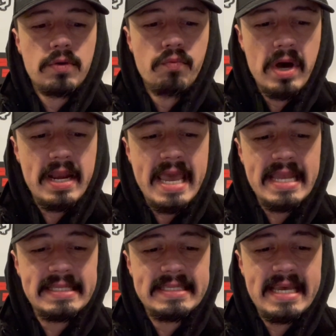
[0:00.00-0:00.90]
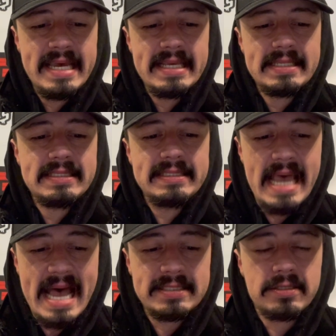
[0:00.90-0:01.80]
What a
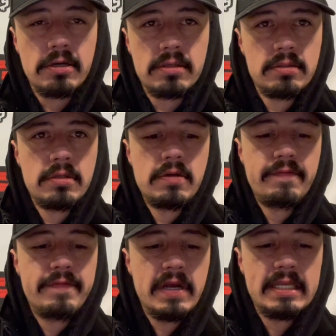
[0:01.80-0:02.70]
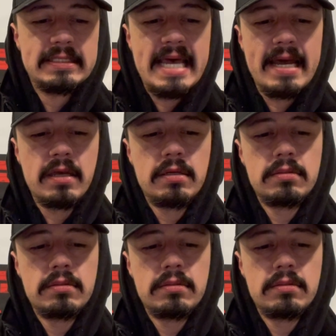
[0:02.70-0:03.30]
disaster for Gonzaga.